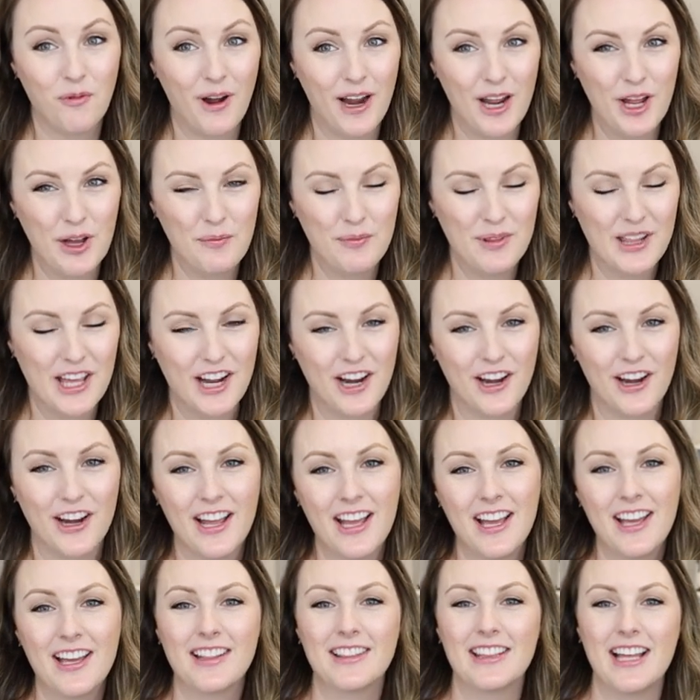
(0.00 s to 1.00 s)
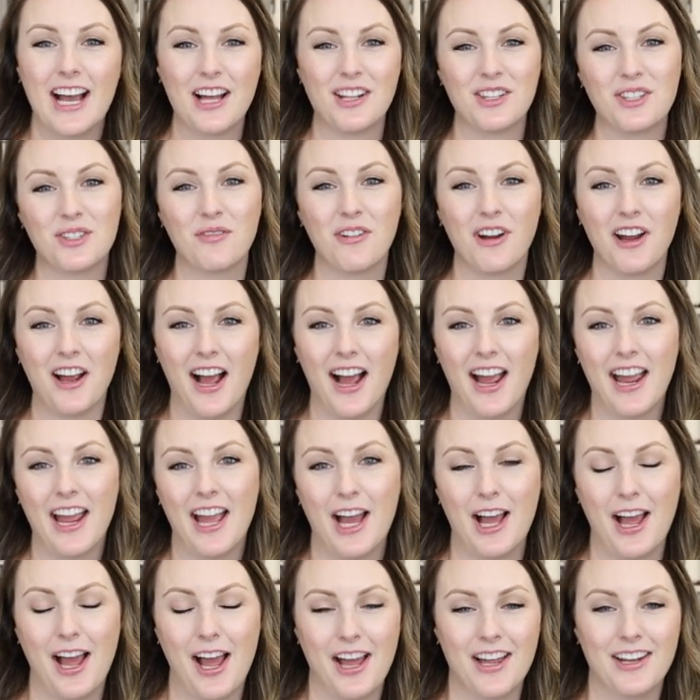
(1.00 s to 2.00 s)
way up there, that's where I
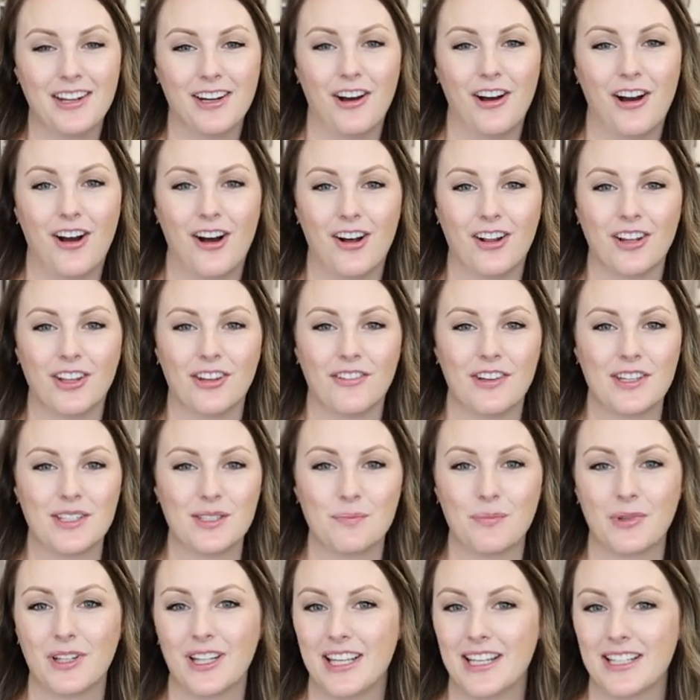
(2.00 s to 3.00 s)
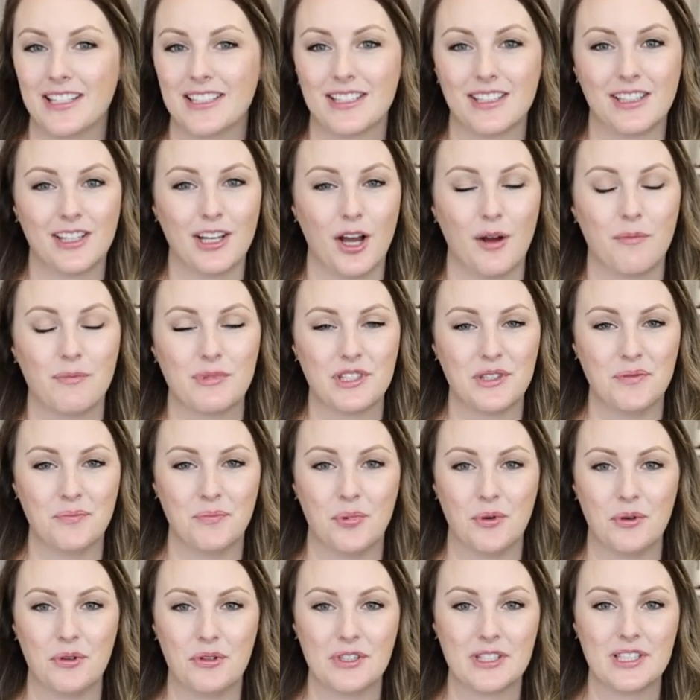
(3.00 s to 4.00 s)
had all of his plates and cups and
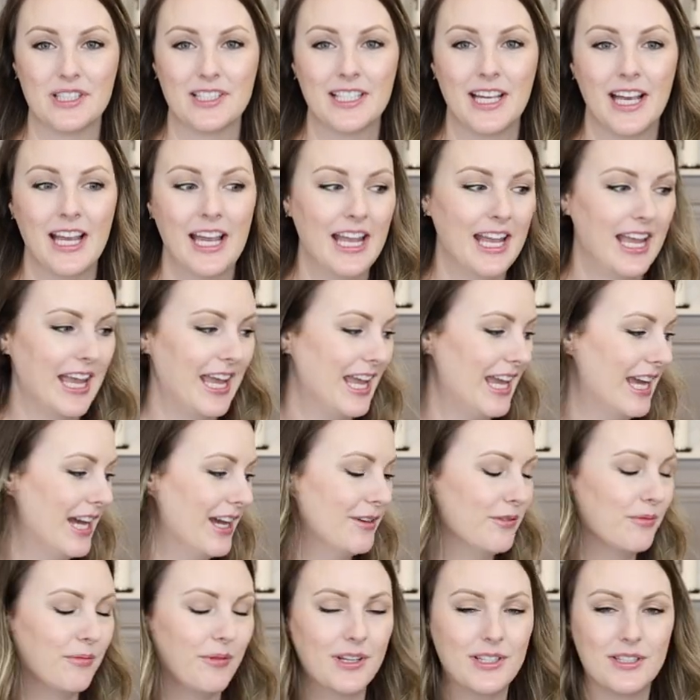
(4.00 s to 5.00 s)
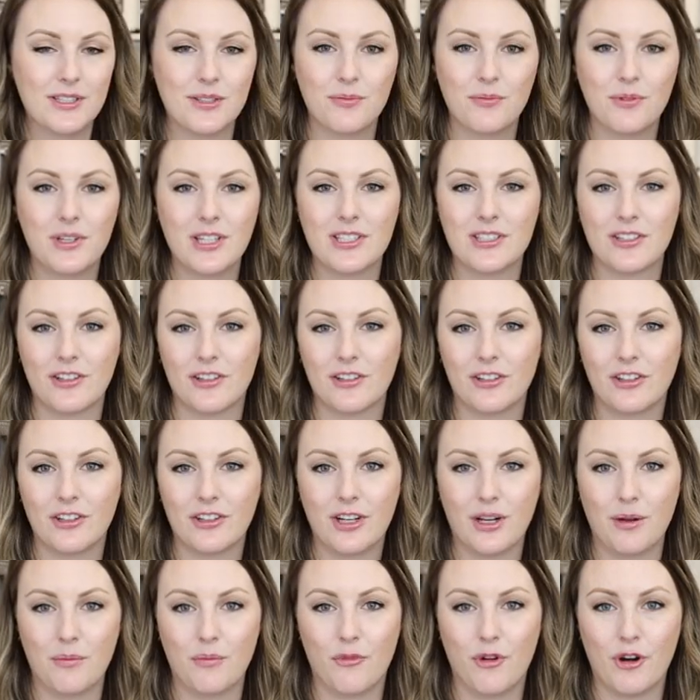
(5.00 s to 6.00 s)
bowls. And once we started
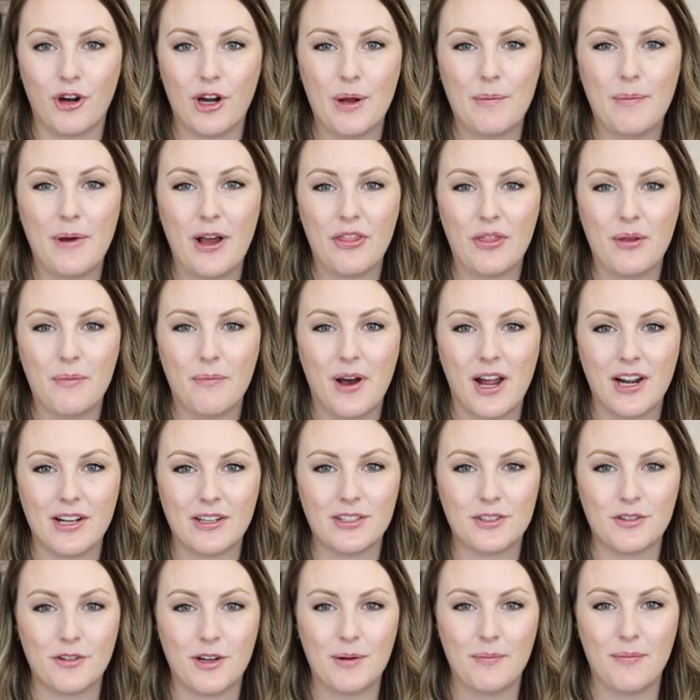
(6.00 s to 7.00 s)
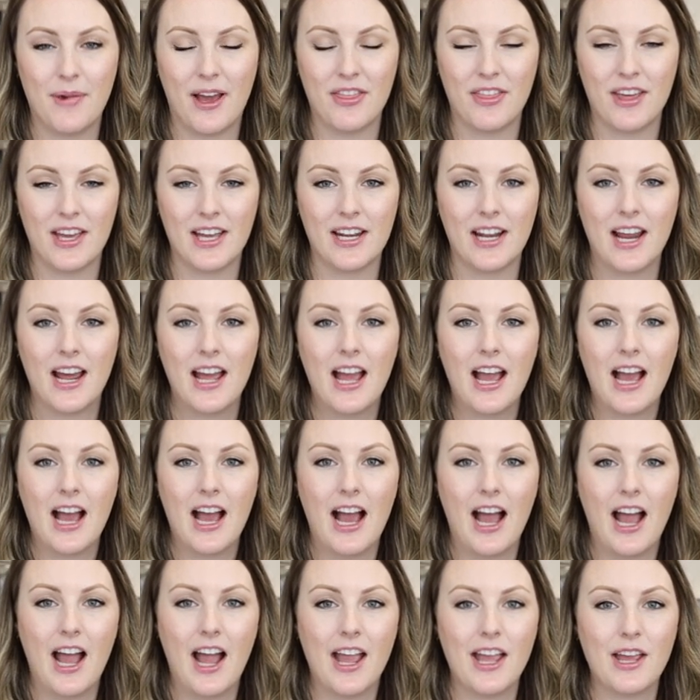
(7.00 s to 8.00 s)
learning more about the Montessori method,
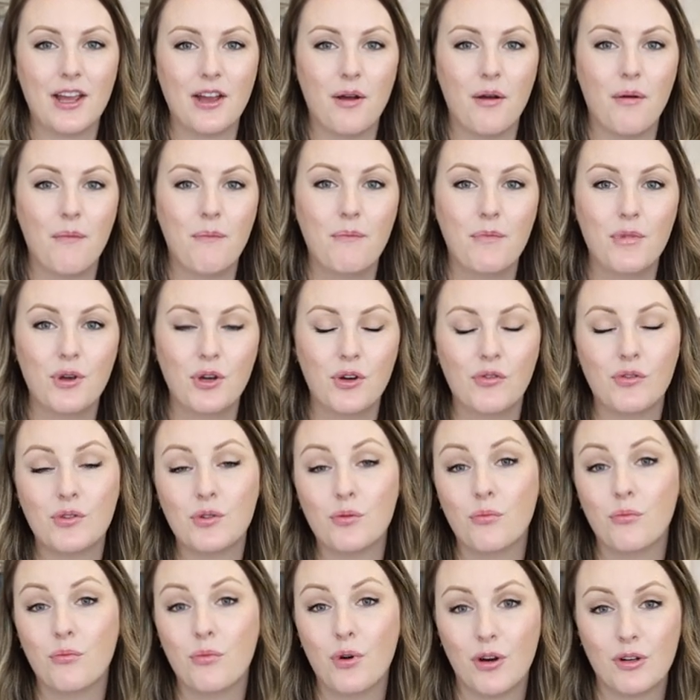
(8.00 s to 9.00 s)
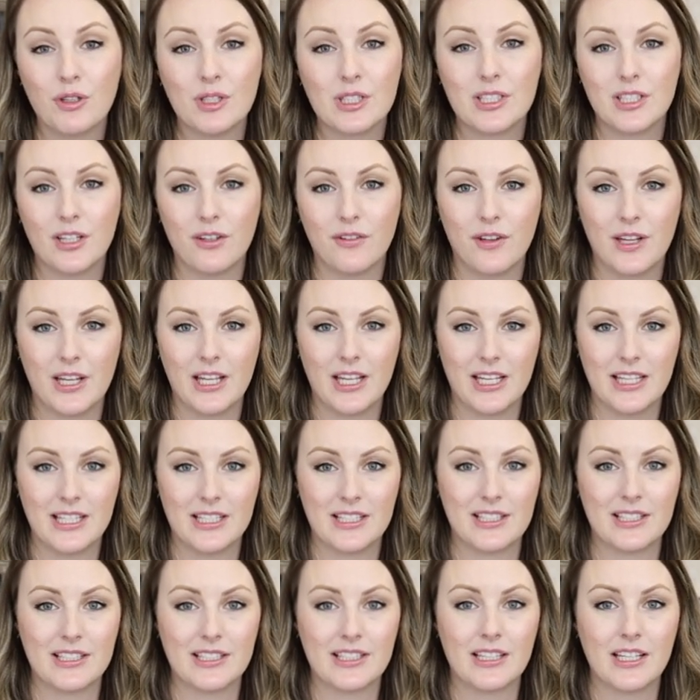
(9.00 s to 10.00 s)
I moved most of
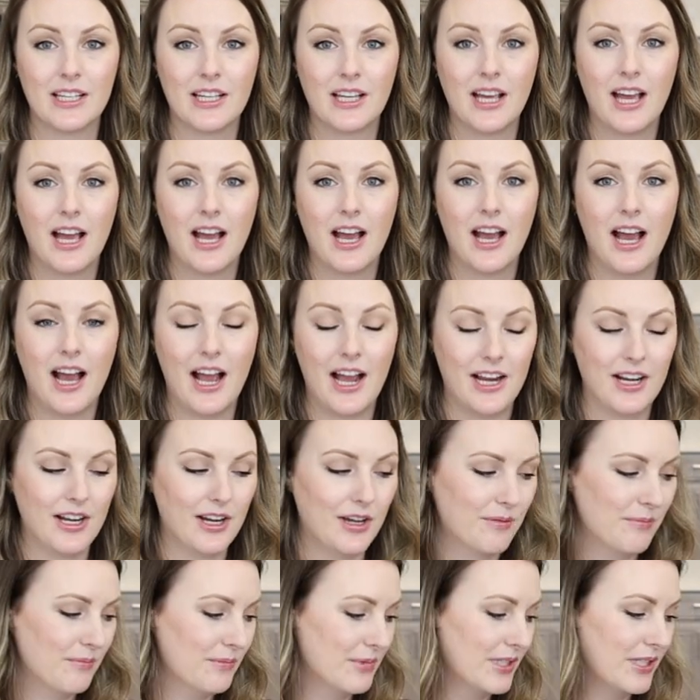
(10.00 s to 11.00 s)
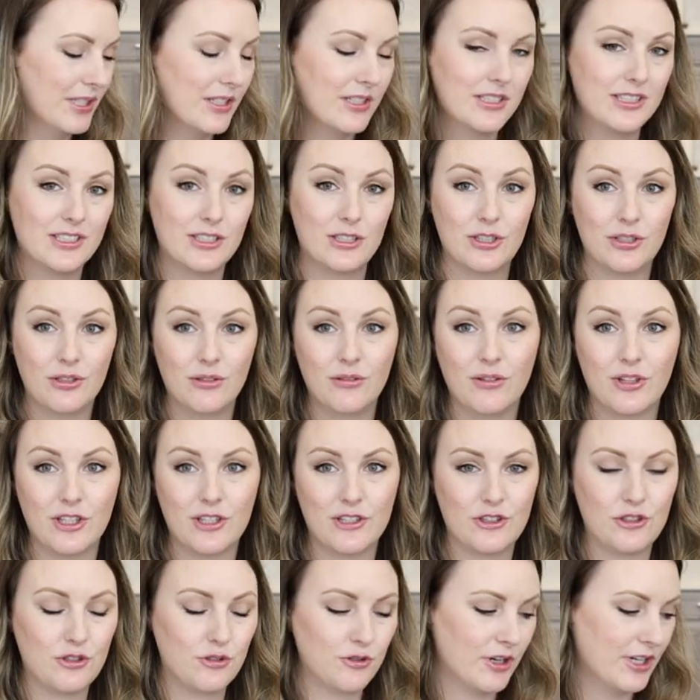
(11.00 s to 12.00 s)
his items to
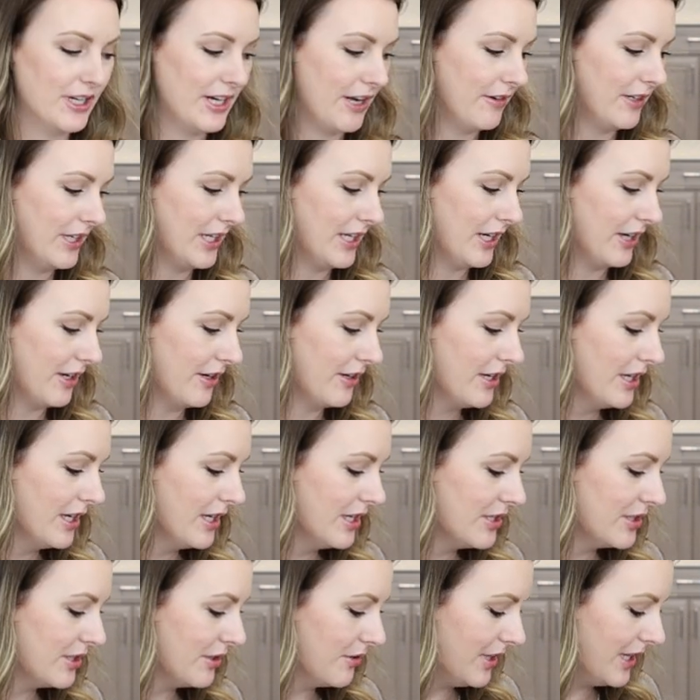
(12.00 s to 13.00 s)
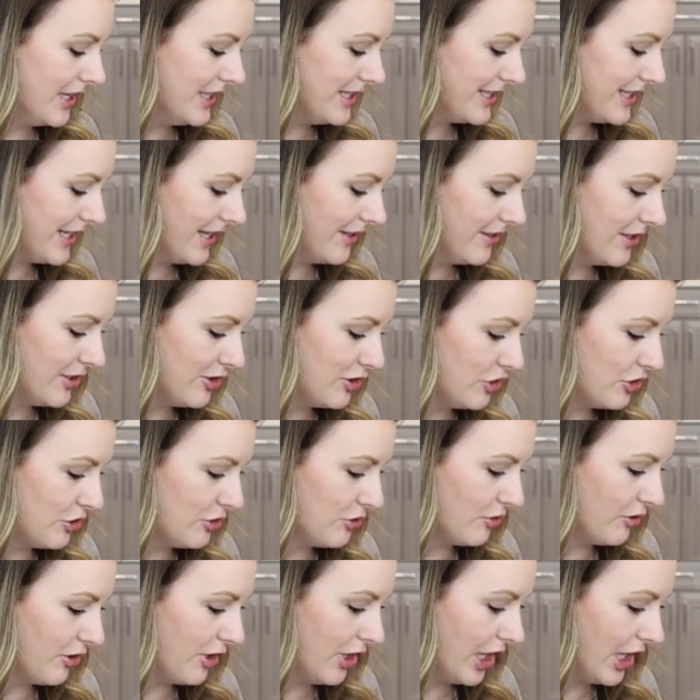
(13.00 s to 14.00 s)
this drawer down here. So inside this
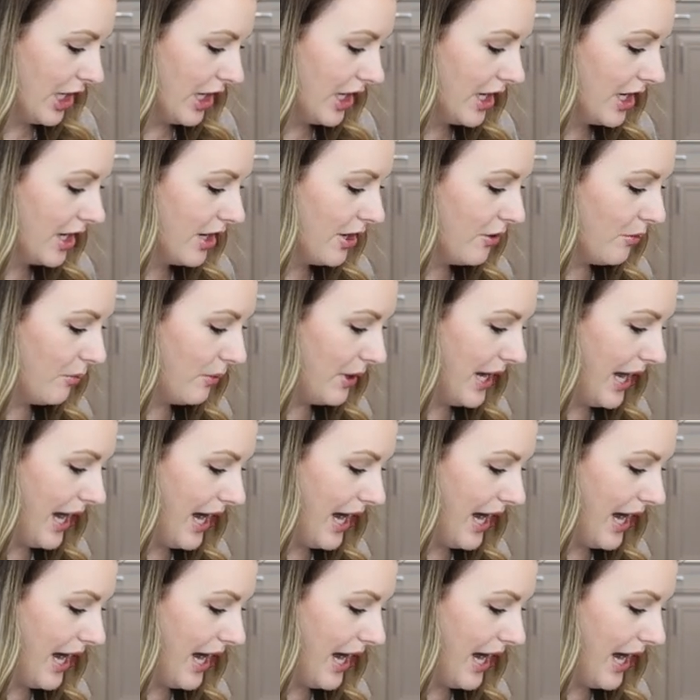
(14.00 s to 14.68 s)
drawer, we